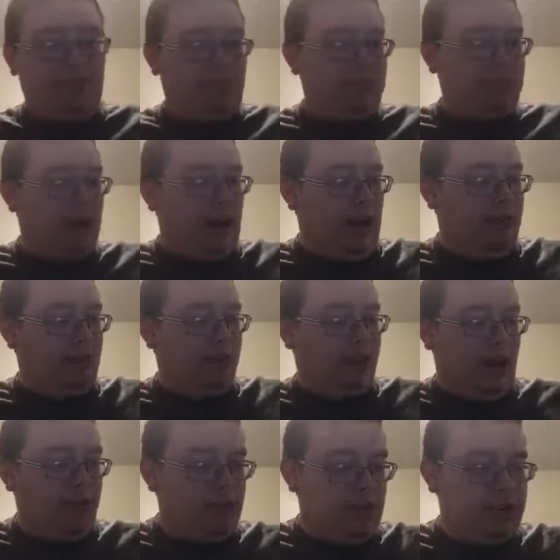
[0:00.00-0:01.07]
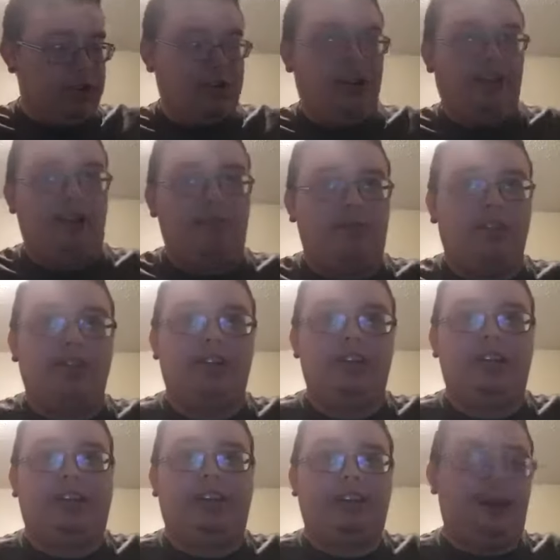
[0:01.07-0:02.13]
But anyways, I wanted to
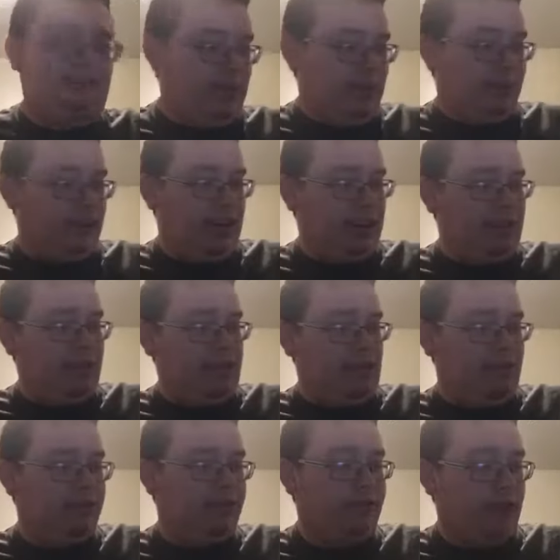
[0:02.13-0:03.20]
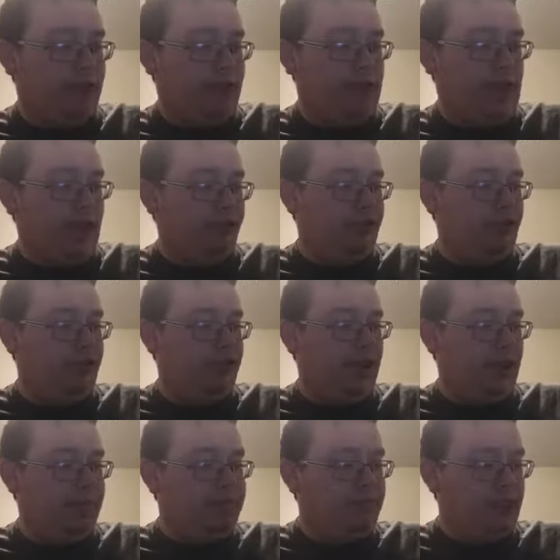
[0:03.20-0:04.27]
share that because I thought that was very
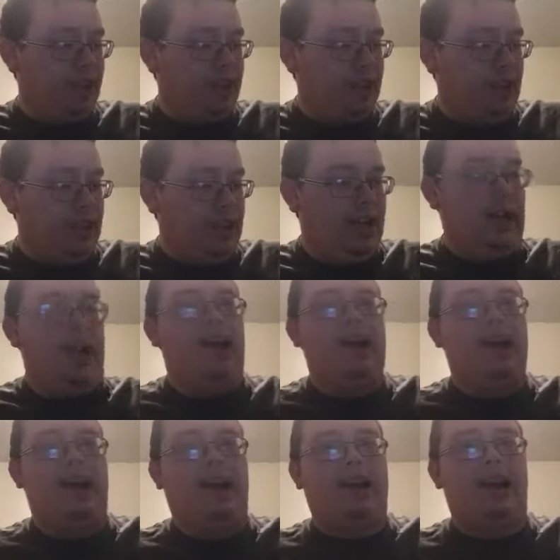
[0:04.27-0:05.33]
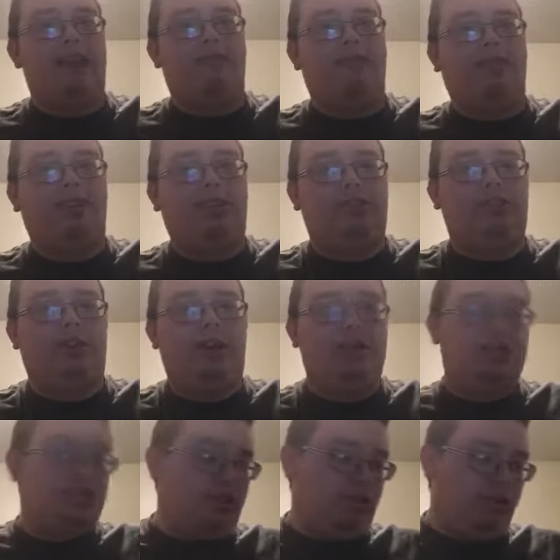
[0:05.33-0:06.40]
interesting. And I wasn't quite
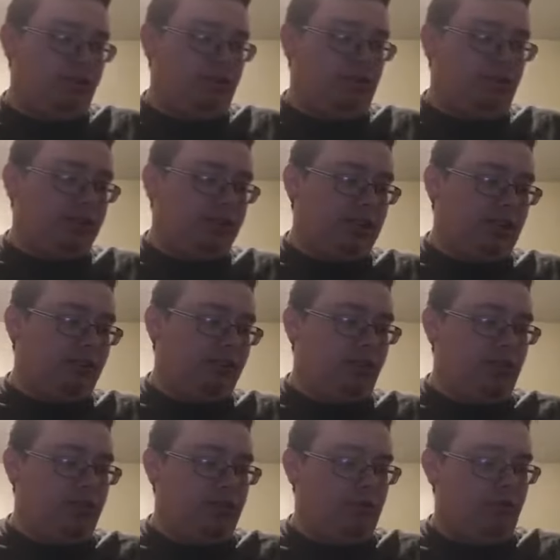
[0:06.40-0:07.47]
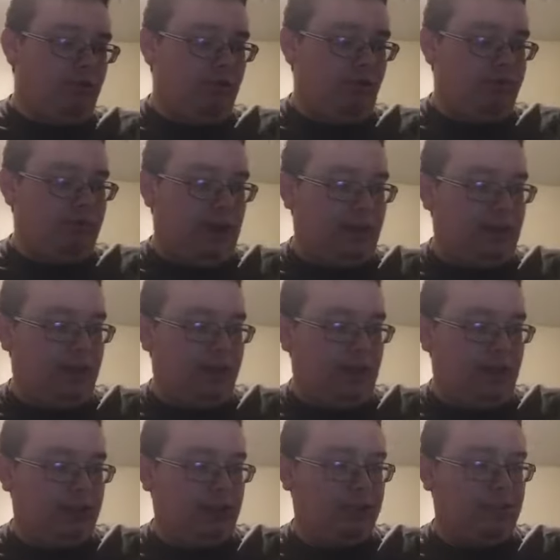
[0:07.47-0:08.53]
sure if there was something to it or if maybe if
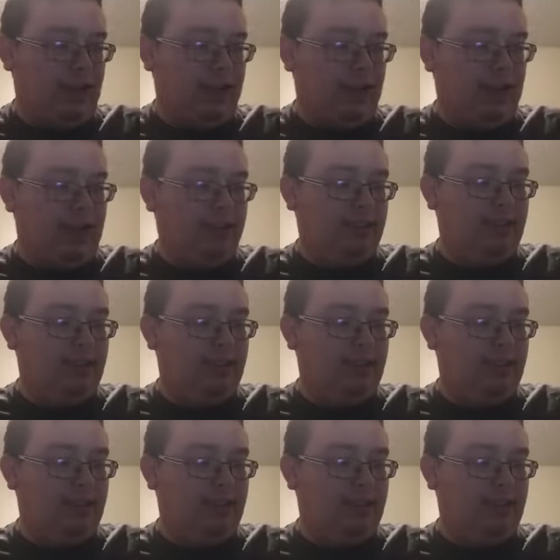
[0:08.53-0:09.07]
I'm just making it